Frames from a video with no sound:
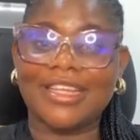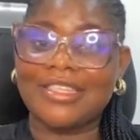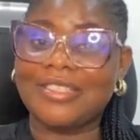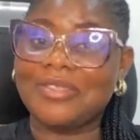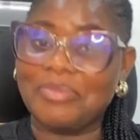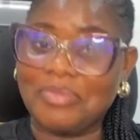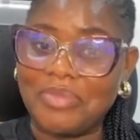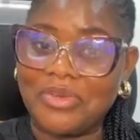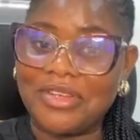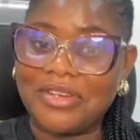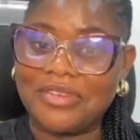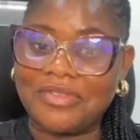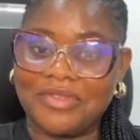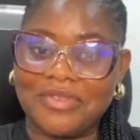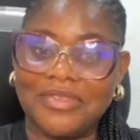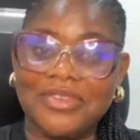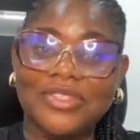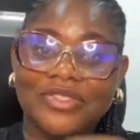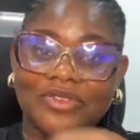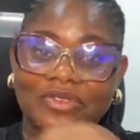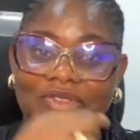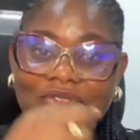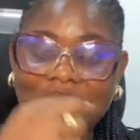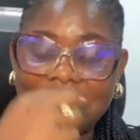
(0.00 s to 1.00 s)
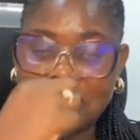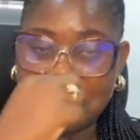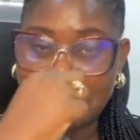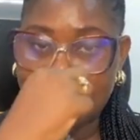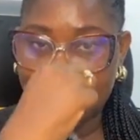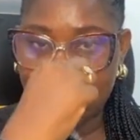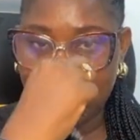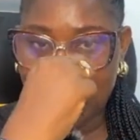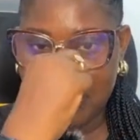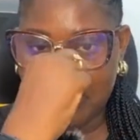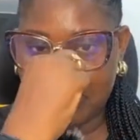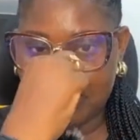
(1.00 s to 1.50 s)
That's beautiful. It's good to be
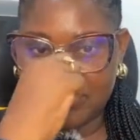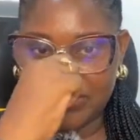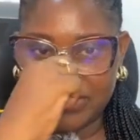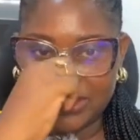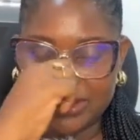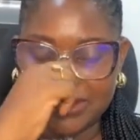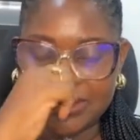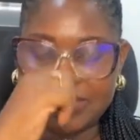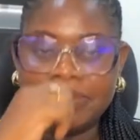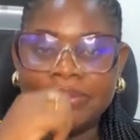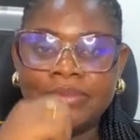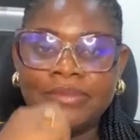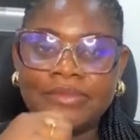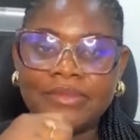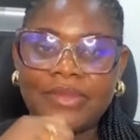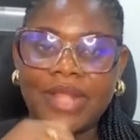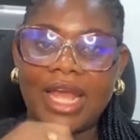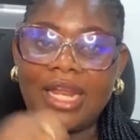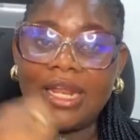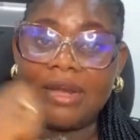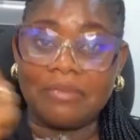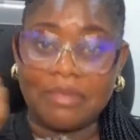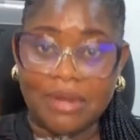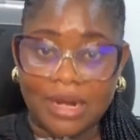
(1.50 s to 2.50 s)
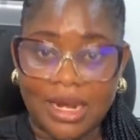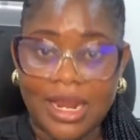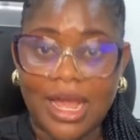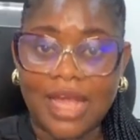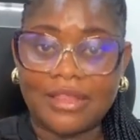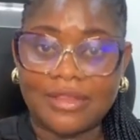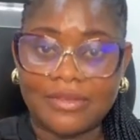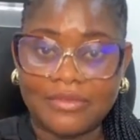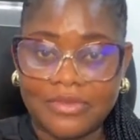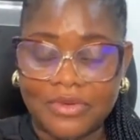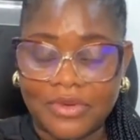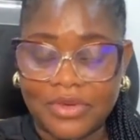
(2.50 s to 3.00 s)
aware of it. And I'm
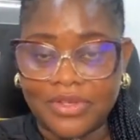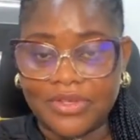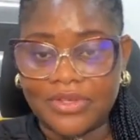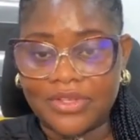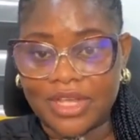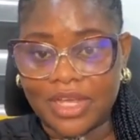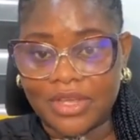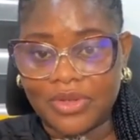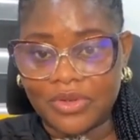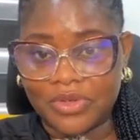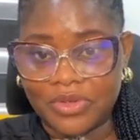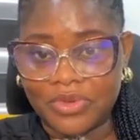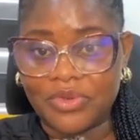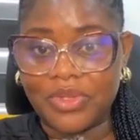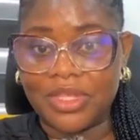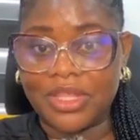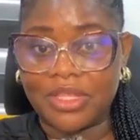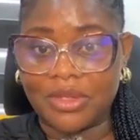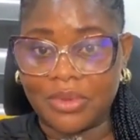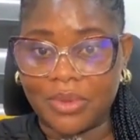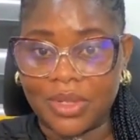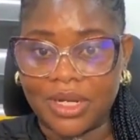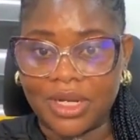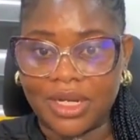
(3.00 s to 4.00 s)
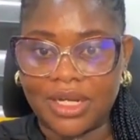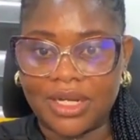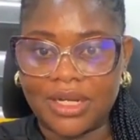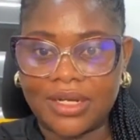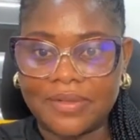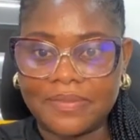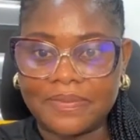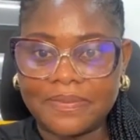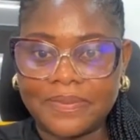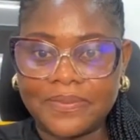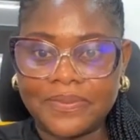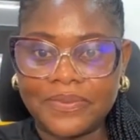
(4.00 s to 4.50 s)
glad for you that you're doing the work.
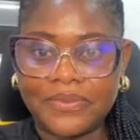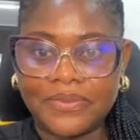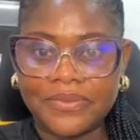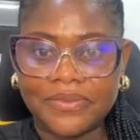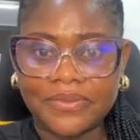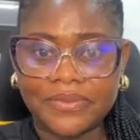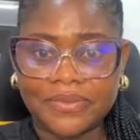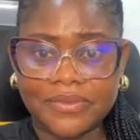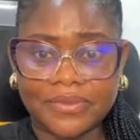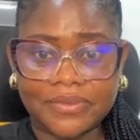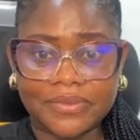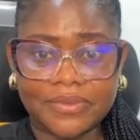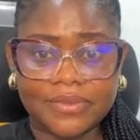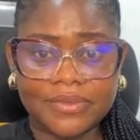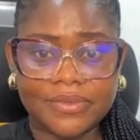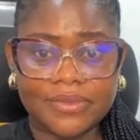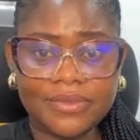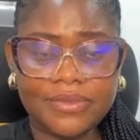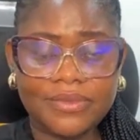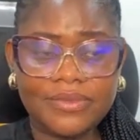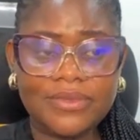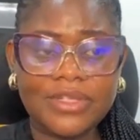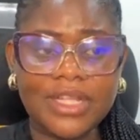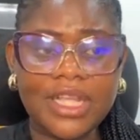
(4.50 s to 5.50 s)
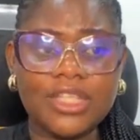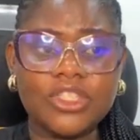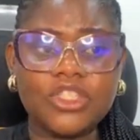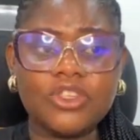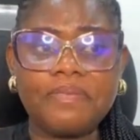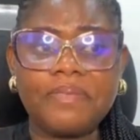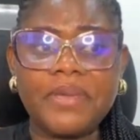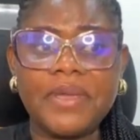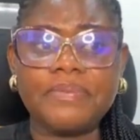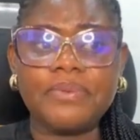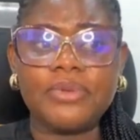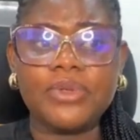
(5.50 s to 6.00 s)

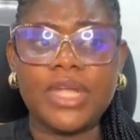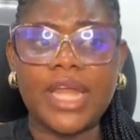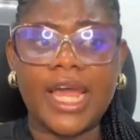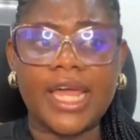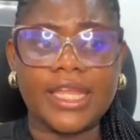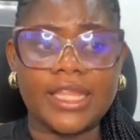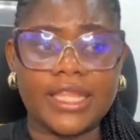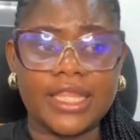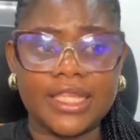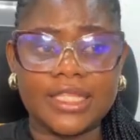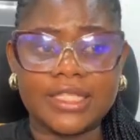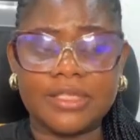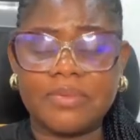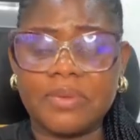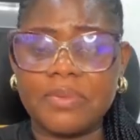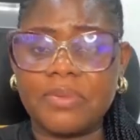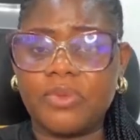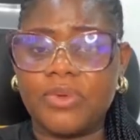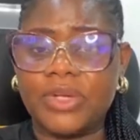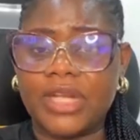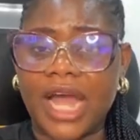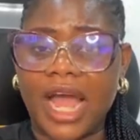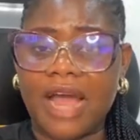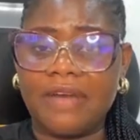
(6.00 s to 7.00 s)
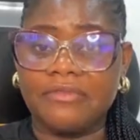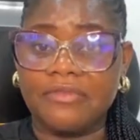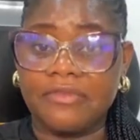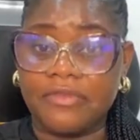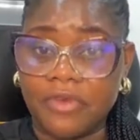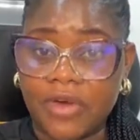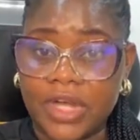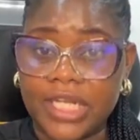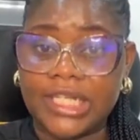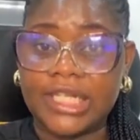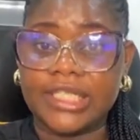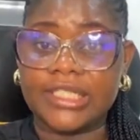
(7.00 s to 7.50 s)
So people like this, people with
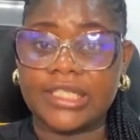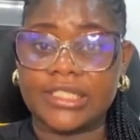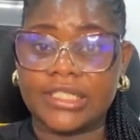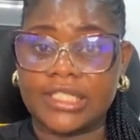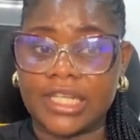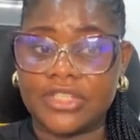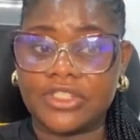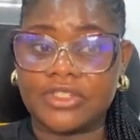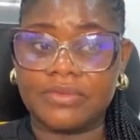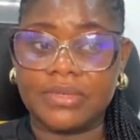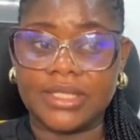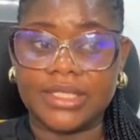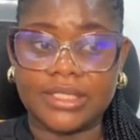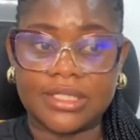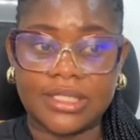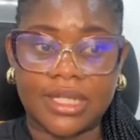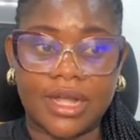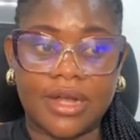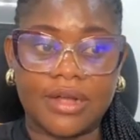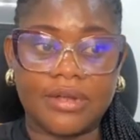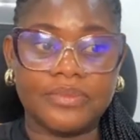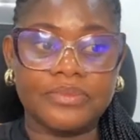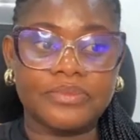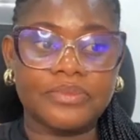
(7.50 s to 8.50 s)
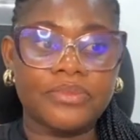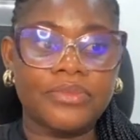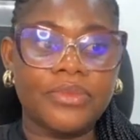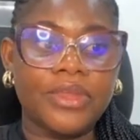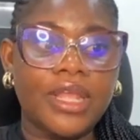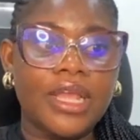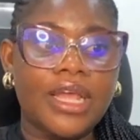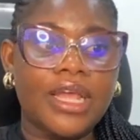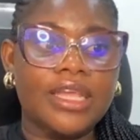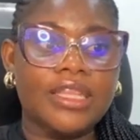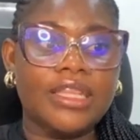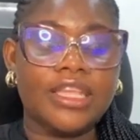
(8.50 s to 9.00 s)
avoidant attachment style,
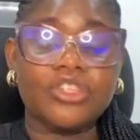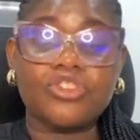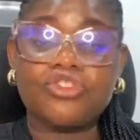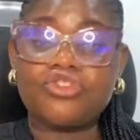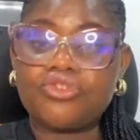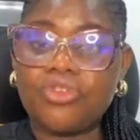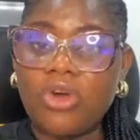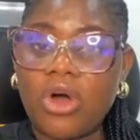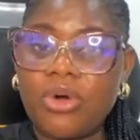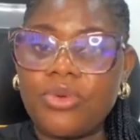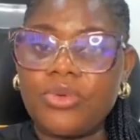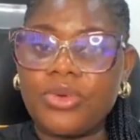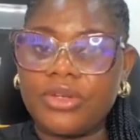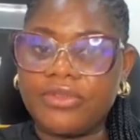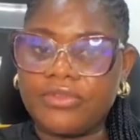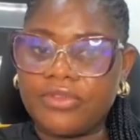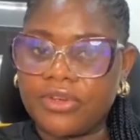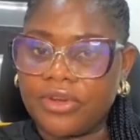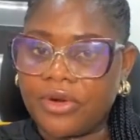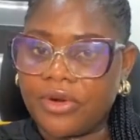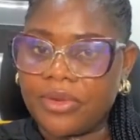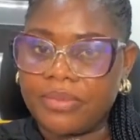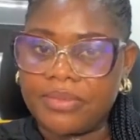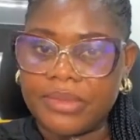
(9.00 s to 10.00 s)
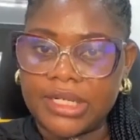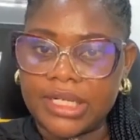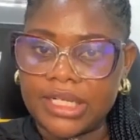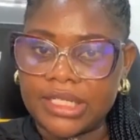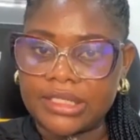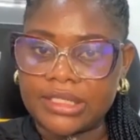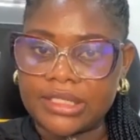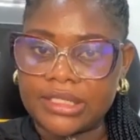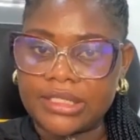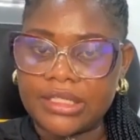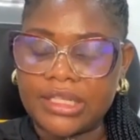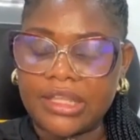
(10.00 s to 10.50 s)
they struggle with
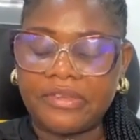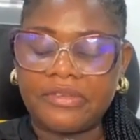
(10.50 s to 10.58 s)
vulnerability.